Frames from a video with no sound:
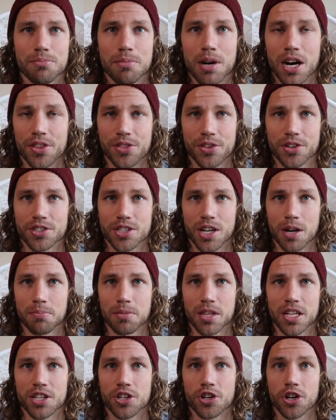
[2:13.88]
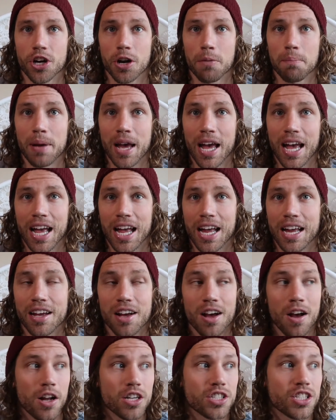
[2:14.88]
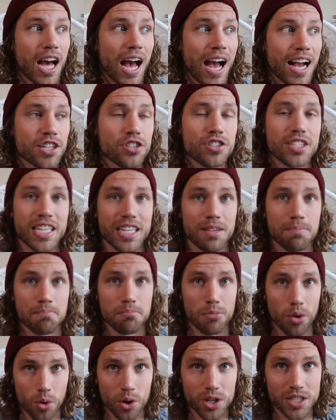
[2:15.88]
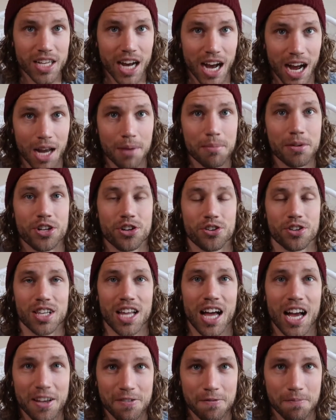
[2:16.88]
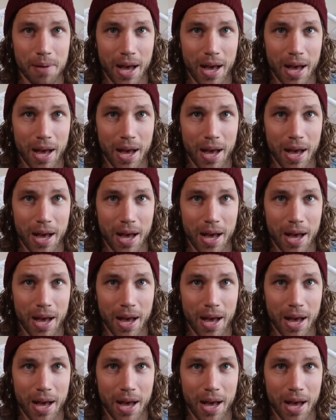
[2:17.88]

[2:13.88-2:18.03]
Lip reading: a month or something. You're gonna pay to actually get more time in your life